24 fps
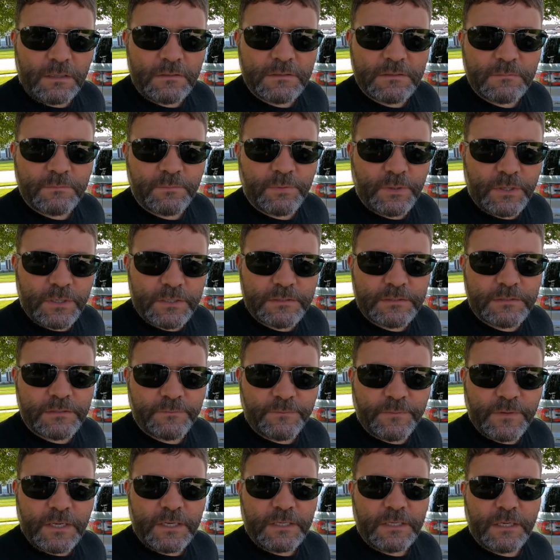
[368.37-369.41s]
was impressed to
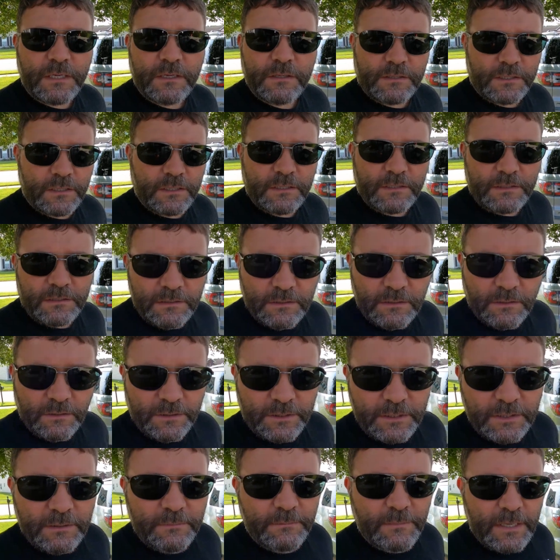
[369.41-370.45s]
find out that
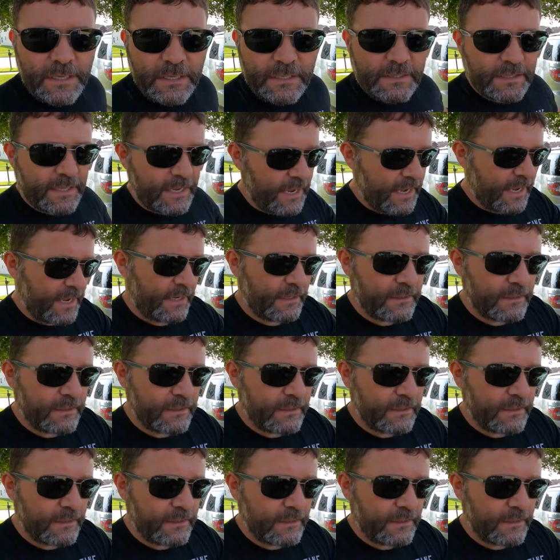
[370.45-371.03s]
he made that